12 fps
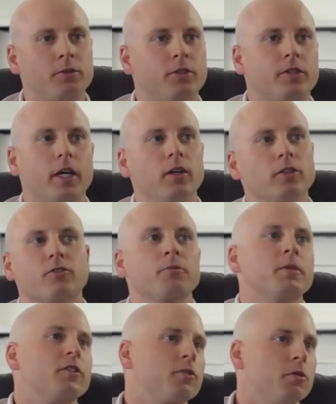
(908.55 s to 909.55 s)
new cells
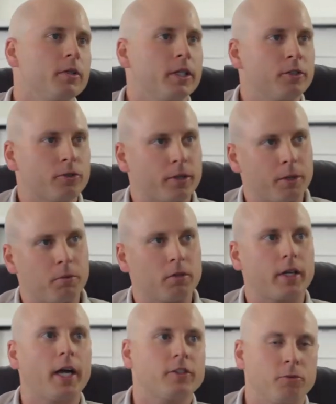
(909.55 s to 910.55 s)
from this old injury, well,
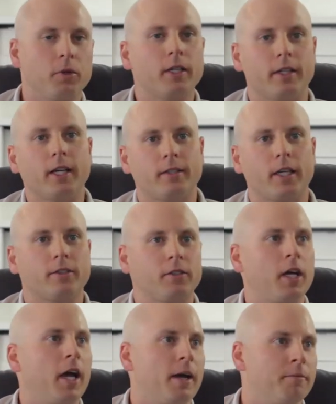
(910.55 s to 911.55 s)
guess what? That takes
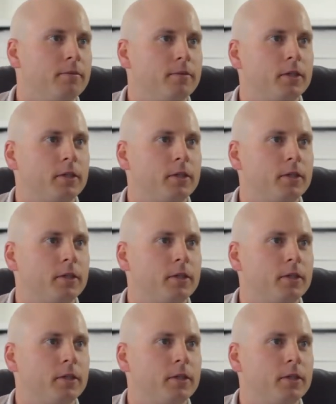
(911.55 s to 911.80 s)
time.